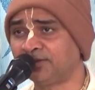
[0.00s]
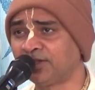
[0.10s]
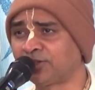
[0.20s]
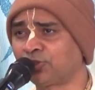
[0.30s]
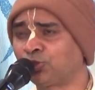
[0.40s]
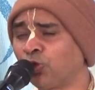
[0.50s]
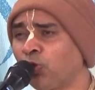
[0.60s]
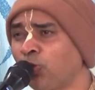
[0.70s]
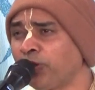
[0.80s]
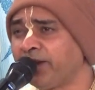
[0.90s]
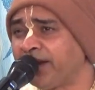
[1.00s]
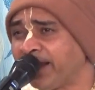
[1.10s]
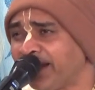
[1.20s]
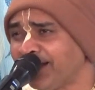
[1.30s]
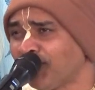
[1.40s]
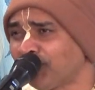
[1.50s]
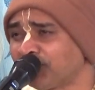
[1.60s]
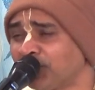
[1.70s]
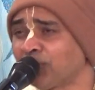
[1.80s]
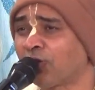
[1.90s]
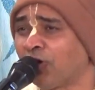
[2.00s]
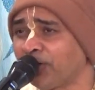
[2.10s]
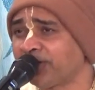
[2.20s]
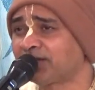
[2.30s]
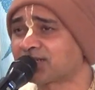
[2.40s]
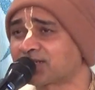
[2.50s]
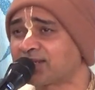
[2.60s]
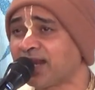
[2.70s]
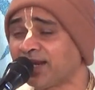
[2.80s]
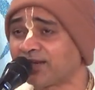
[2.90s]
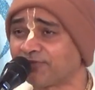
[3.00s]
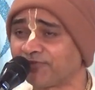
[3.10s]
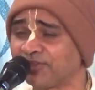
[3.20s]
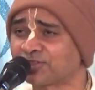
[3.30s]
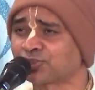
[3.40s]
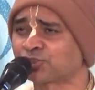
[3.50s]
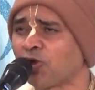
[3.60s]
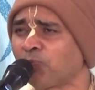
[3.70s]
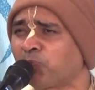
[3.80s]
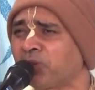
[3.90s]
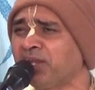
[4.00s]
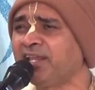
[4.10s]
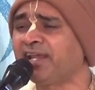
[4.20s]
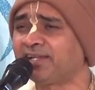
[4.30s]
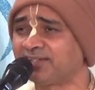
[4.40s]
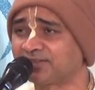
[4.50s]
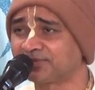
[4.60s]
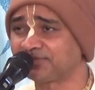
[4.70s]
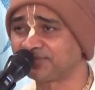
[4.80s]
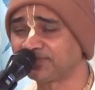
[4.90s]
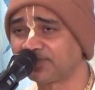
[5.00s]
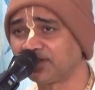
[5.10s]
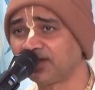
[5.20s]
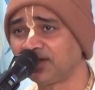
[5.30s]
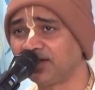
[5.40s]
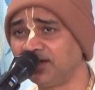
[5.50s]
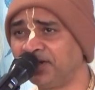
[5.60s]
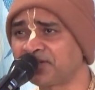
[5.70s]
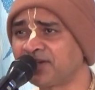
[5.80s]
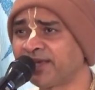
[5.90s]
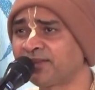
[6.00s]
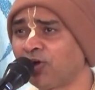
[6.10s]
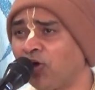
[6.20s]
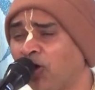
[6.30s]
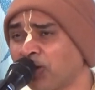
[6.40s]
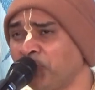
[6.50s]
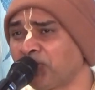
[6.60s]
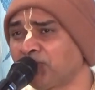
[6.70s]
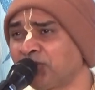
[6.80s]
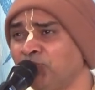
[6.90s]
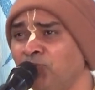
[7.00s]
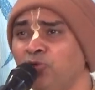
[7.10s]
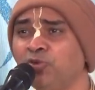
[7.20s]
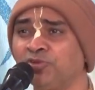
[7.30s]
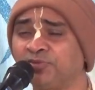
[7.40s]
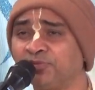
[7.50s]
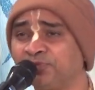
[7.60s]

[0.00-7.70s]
the toenail of the Lord itself is so brilliant. It is like the orbit of the moon,